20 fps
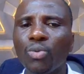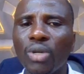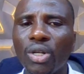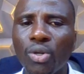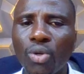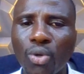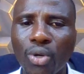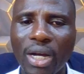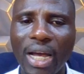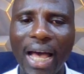we
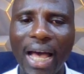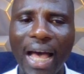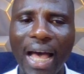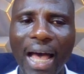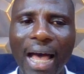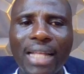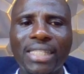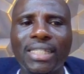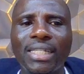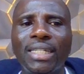look
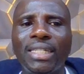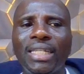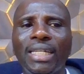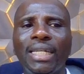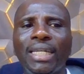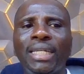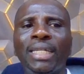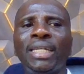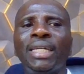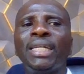at
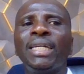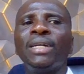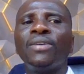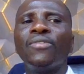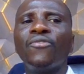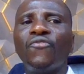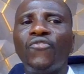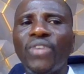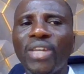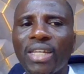the
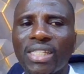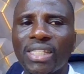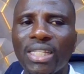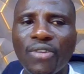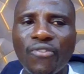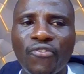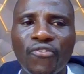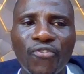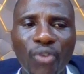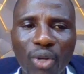VIX,
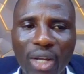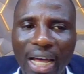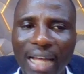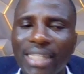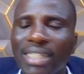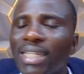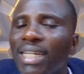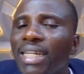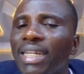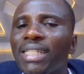the
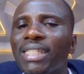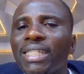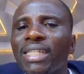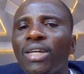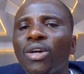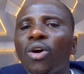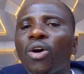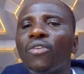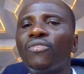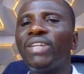
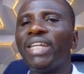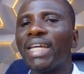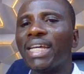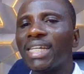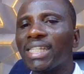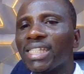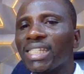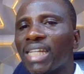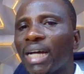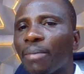volatility of the
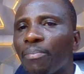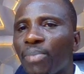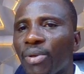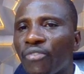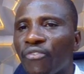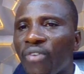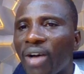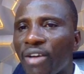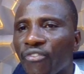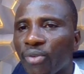S&P
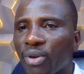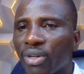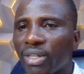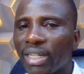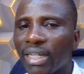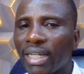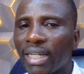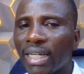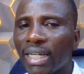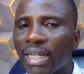
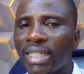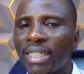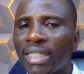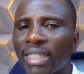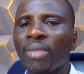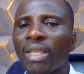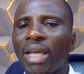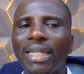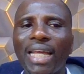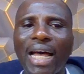500,
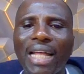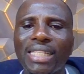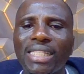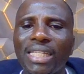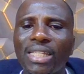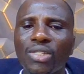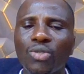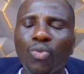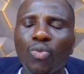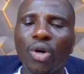and that
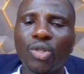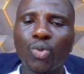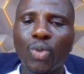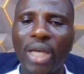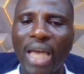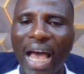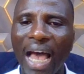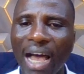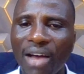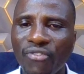is what
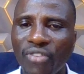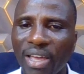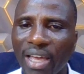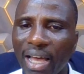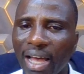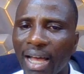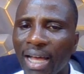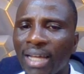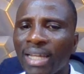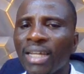we have
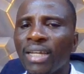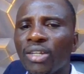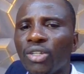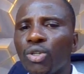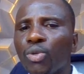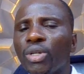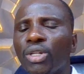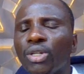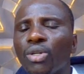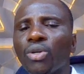here.
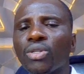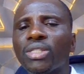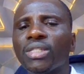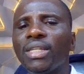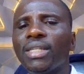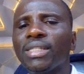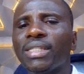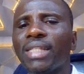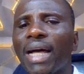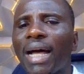You will
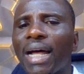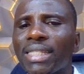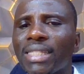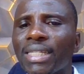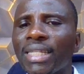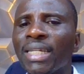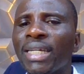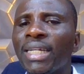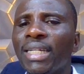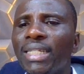notice that
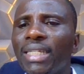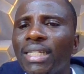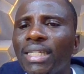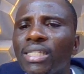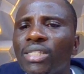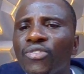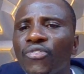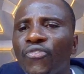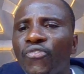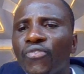
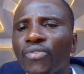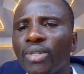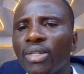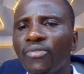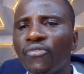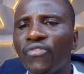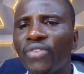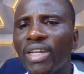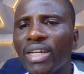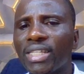this
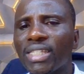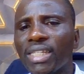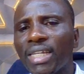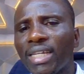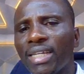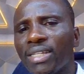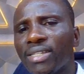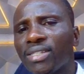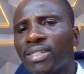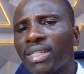VIX
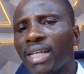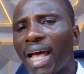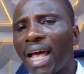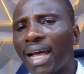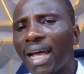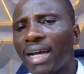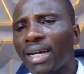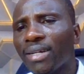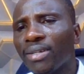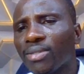is
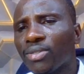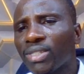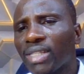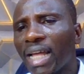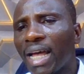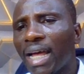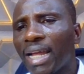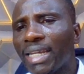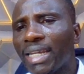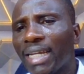
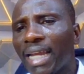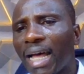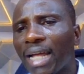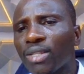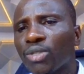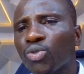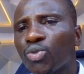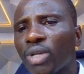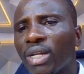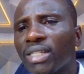standing
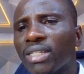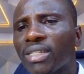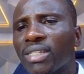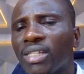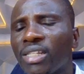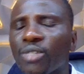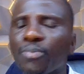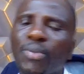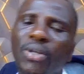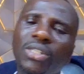at
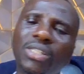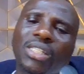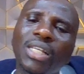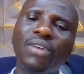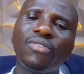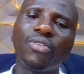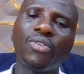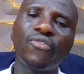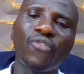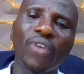
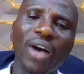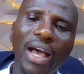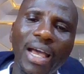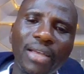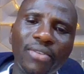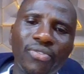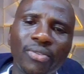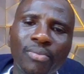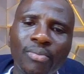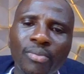
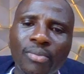26.75,